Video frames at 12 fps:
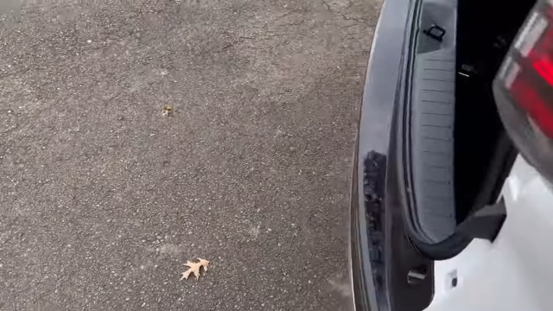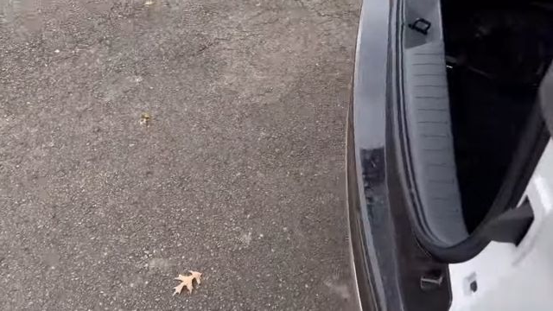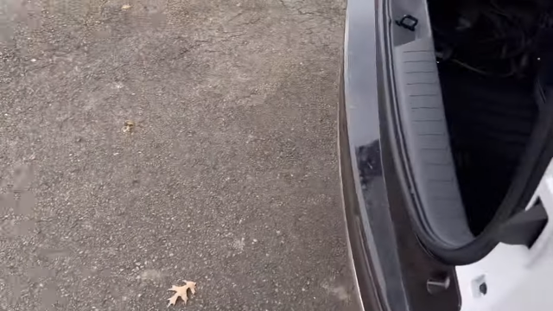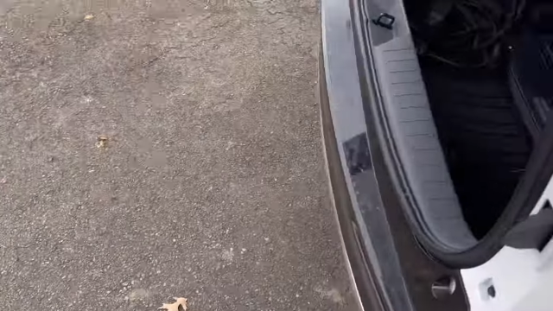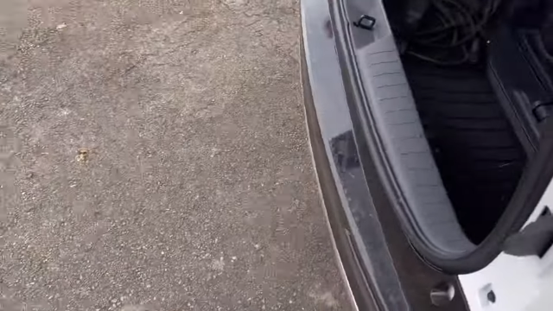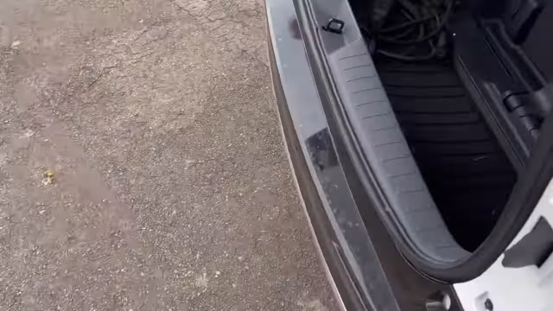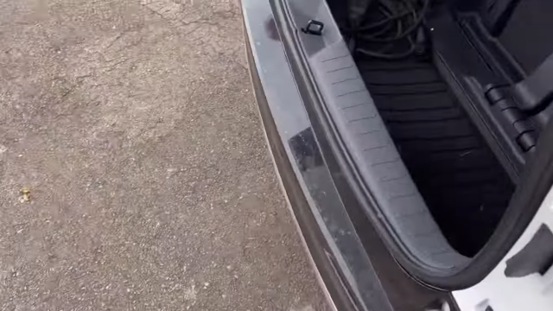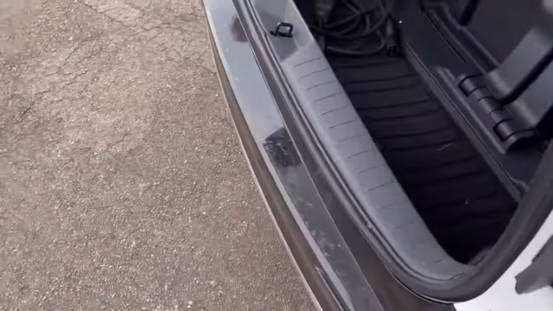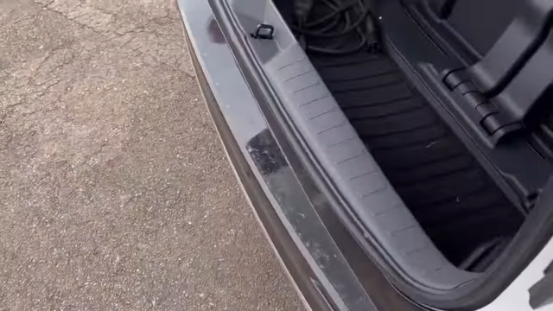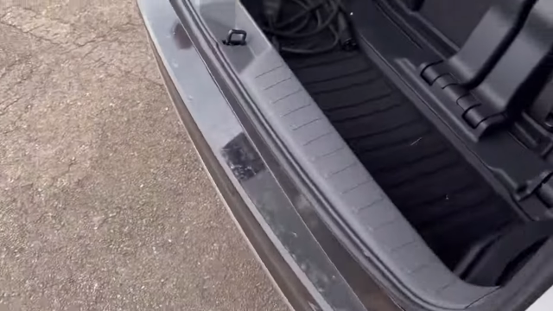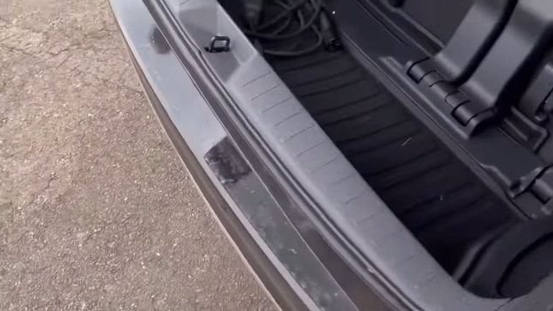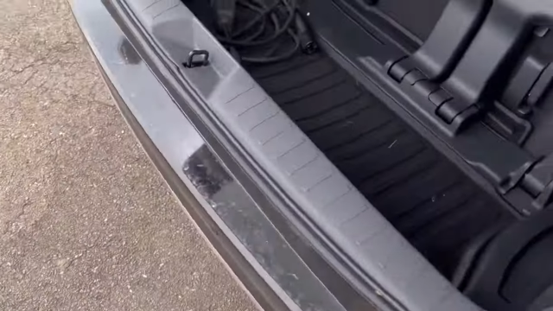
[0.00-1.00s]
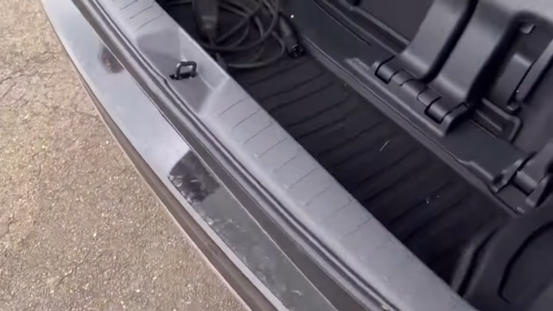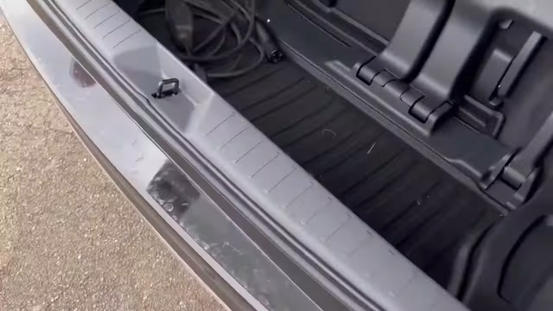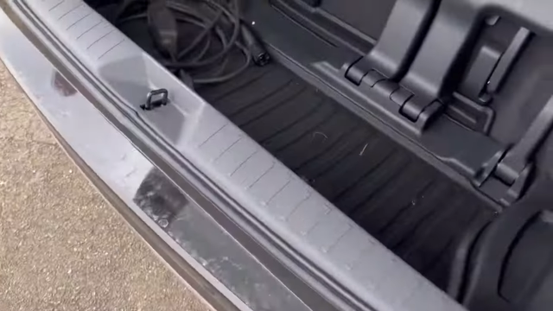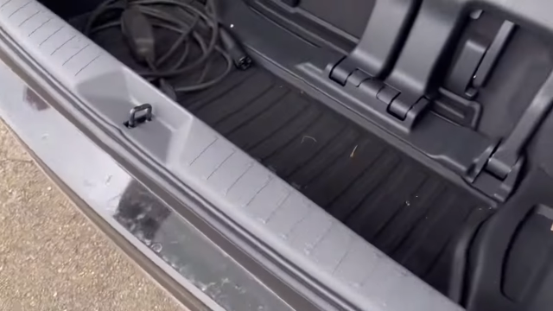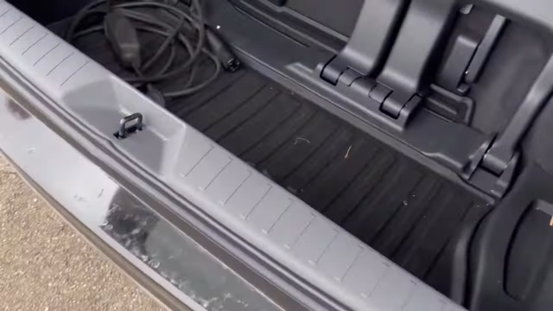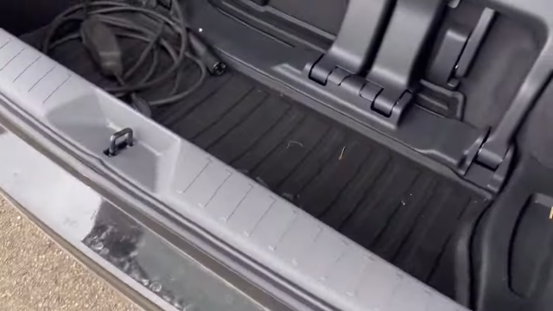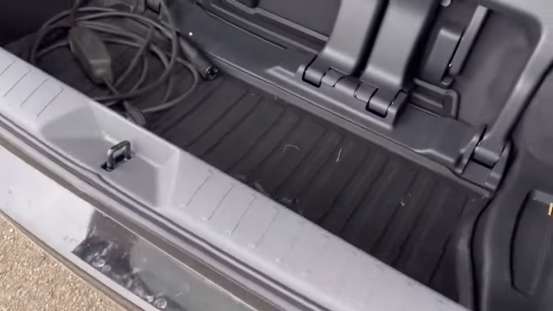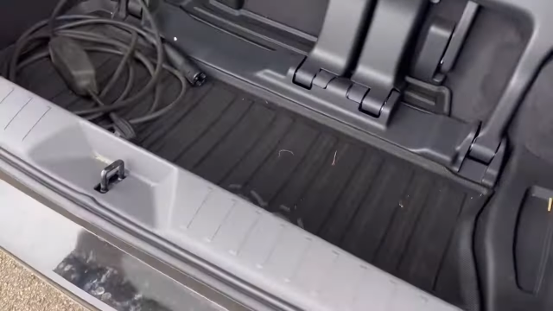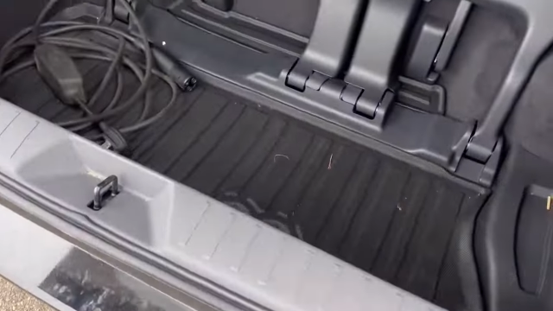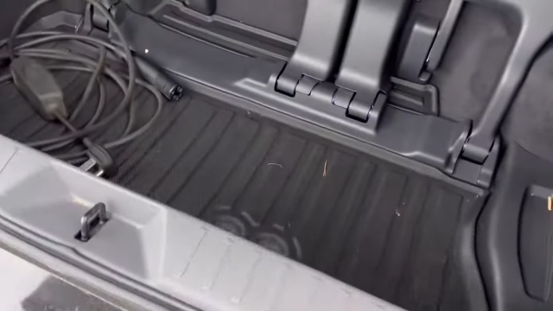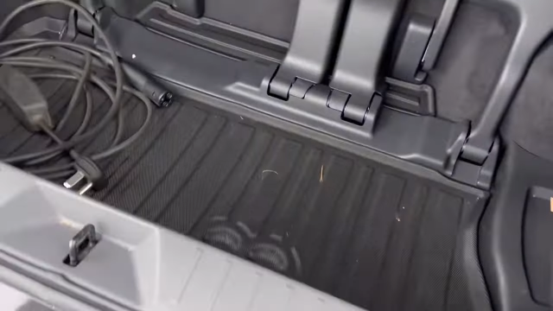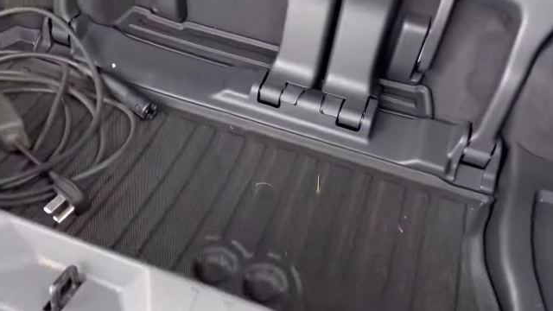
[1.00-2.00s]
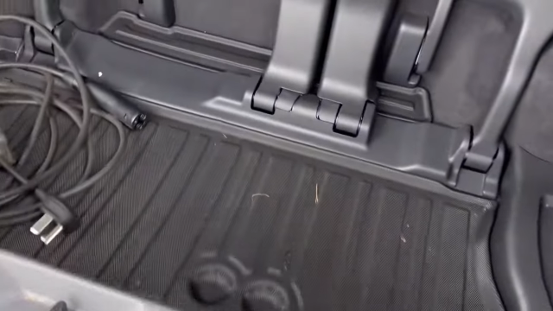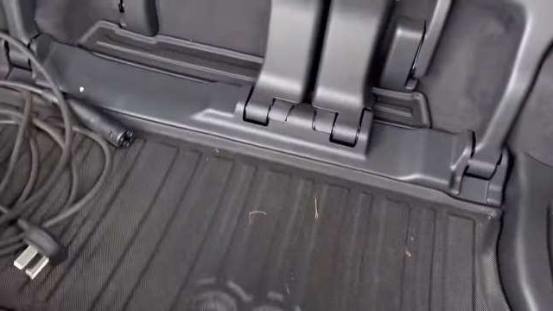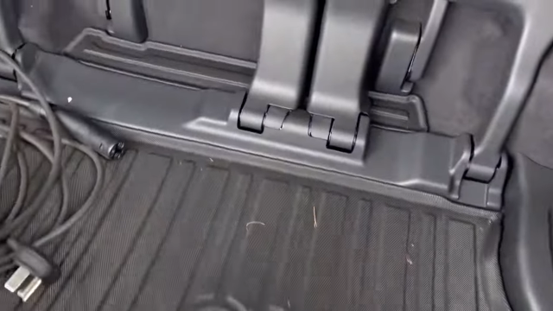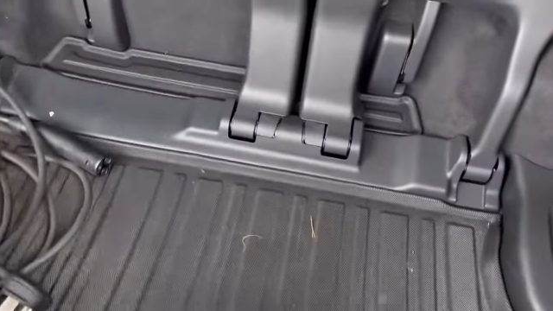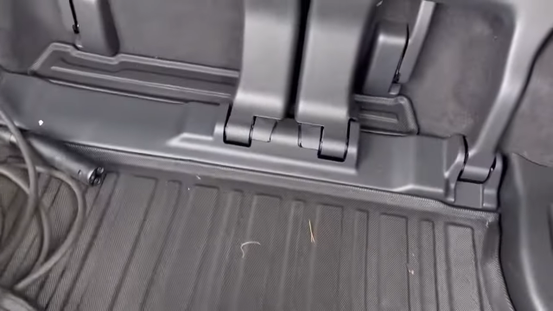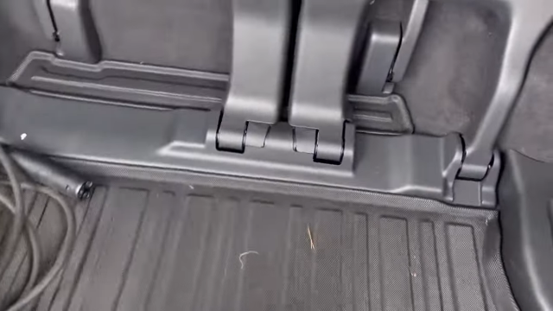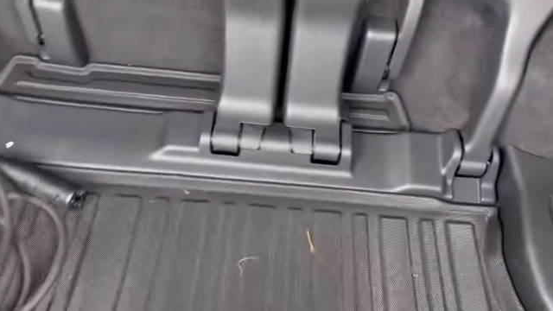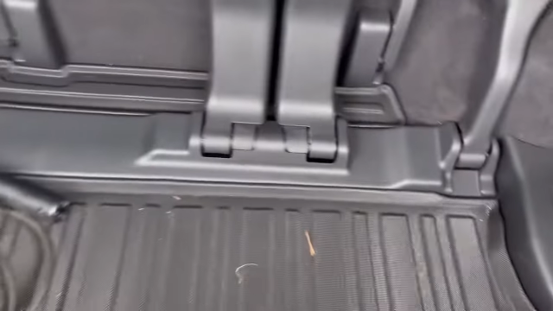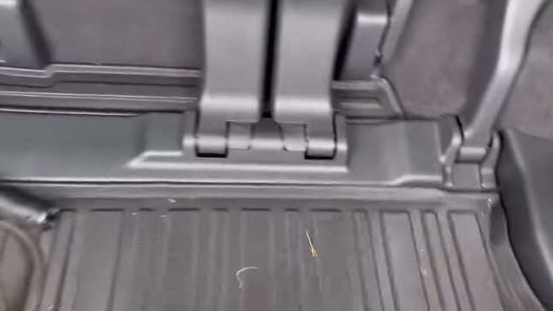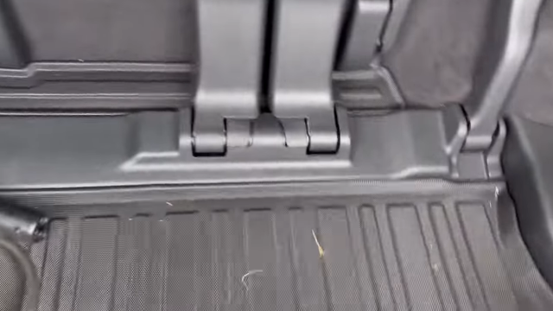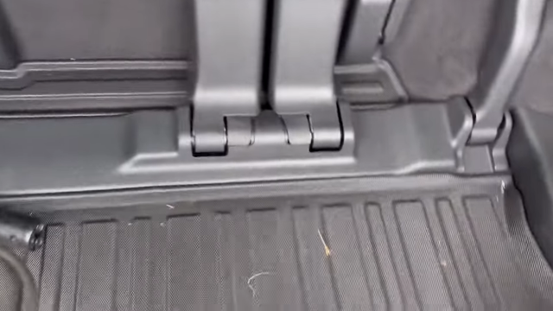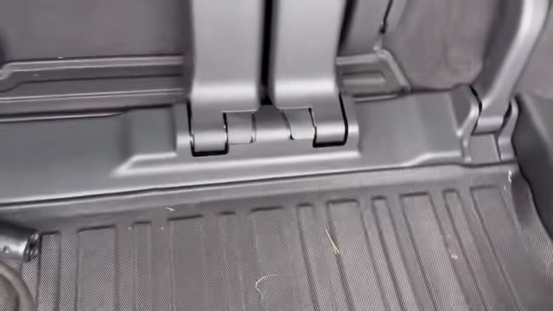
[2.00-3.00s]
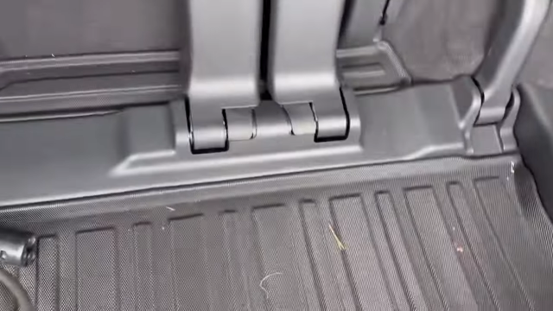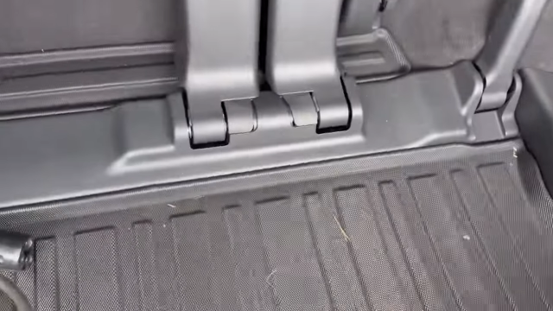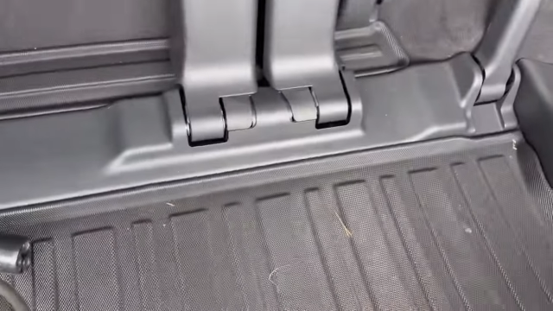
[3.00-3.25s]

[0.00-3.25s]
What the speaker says: (no speaker visible)